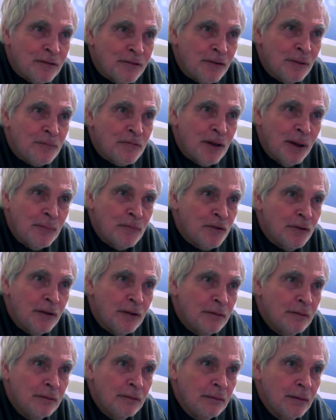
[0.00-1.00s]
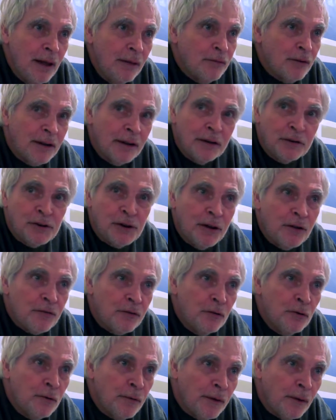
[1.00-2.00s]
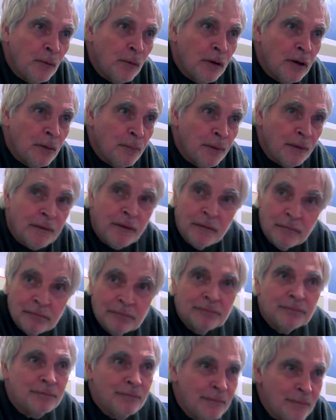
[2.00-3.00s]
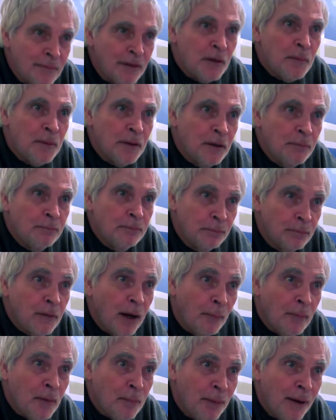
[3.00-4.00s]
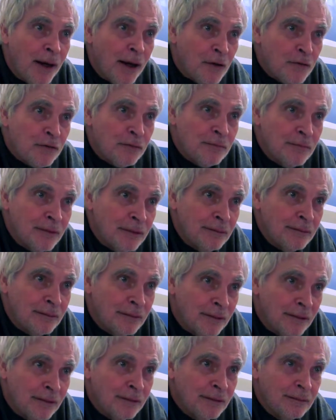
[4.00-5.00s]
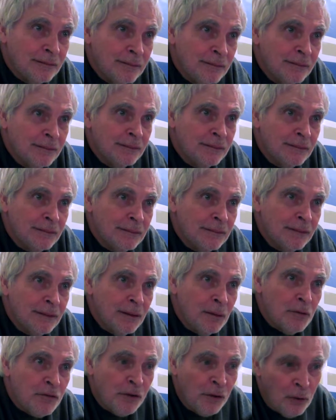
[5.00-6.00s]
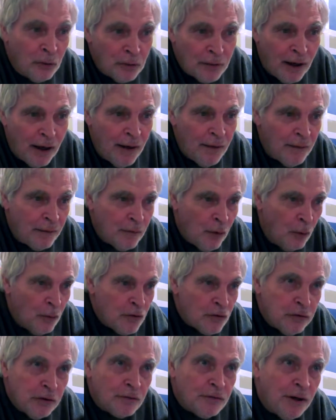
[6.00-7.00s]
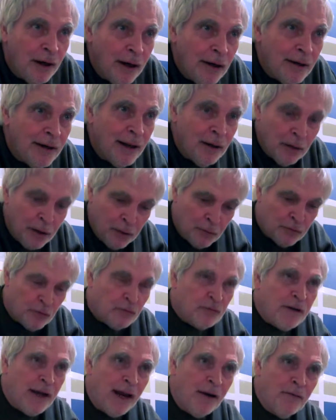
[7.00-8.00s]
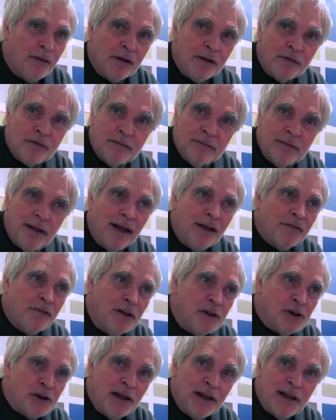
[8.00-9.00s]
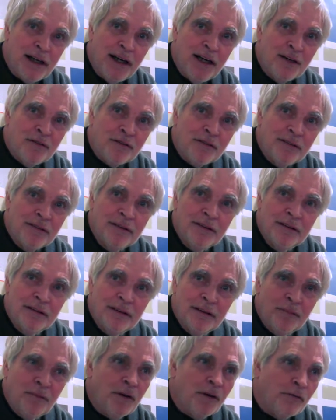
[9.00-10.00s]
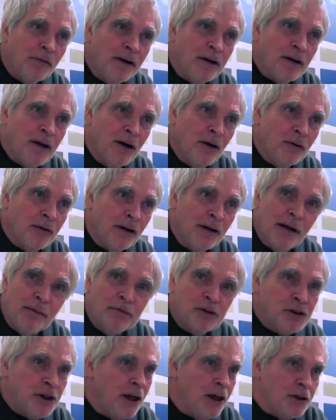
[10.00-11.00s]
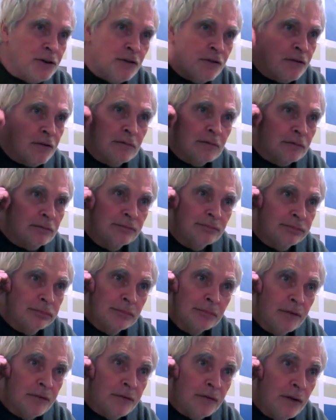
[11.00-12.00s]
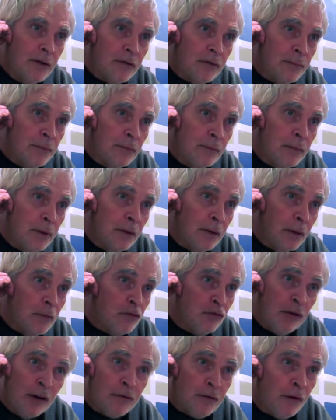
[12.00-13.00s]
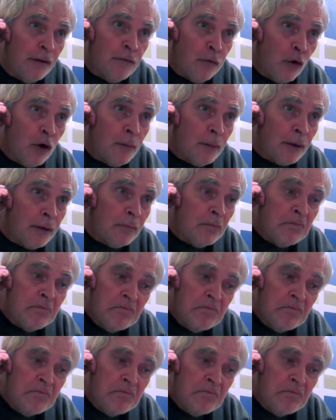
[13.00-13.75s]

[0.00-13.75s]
Sometimes you didn't ever get a chance to know who they were, but they'd be coming past, There was an old guy that always looked tired out because he was carrying his attaché case with a raincoat. He never changed and he was dressed very formally.